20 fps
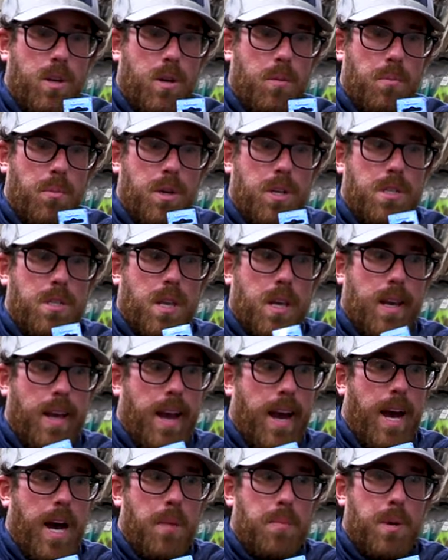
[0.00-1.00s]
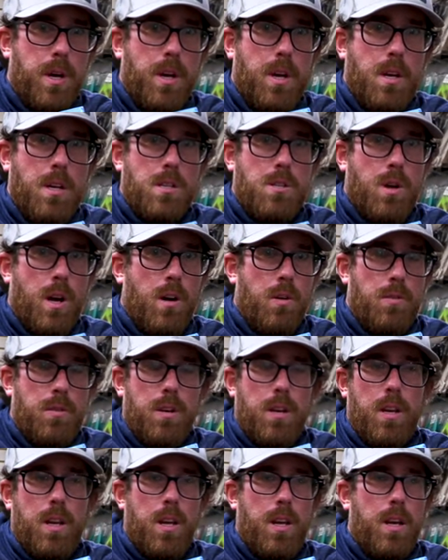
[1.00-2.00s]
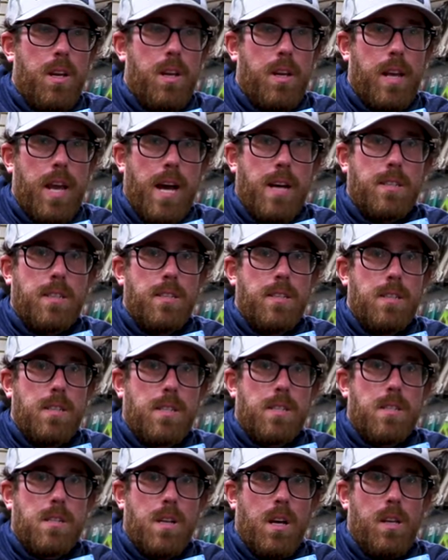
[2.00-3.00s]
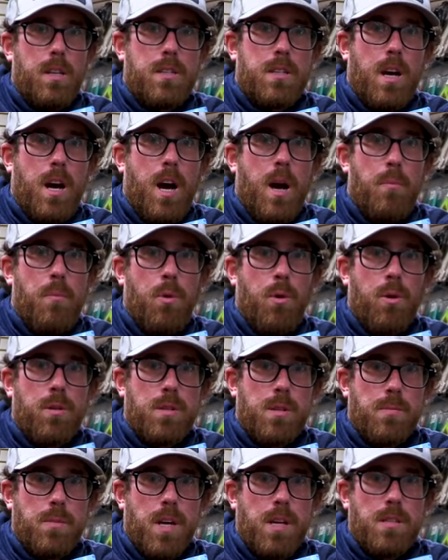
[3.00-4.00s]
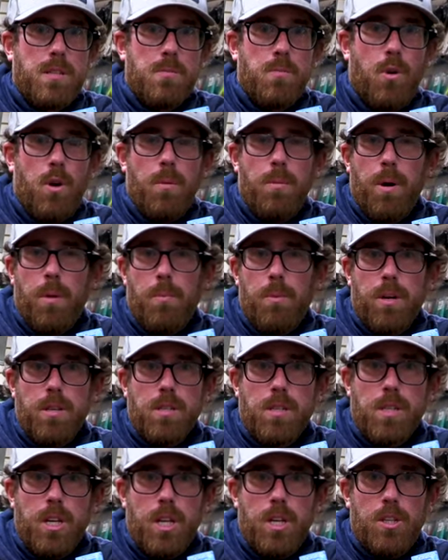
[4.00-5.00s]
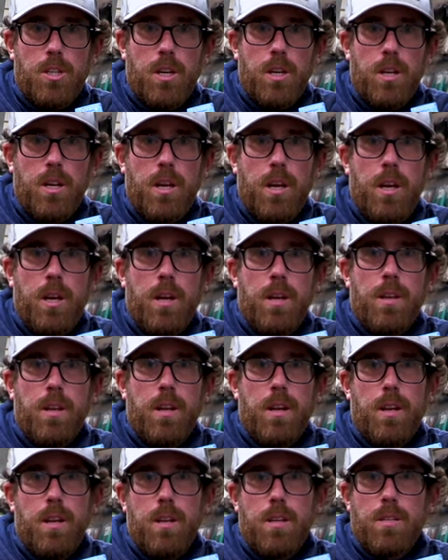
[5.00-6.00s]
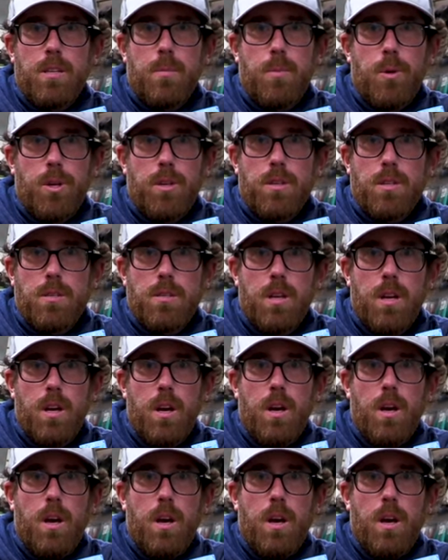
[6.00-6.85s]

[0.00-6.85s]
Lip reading: you can bridge the gap. So I don't need casting distance all the time. Sometimes it's more about presentation than it is about just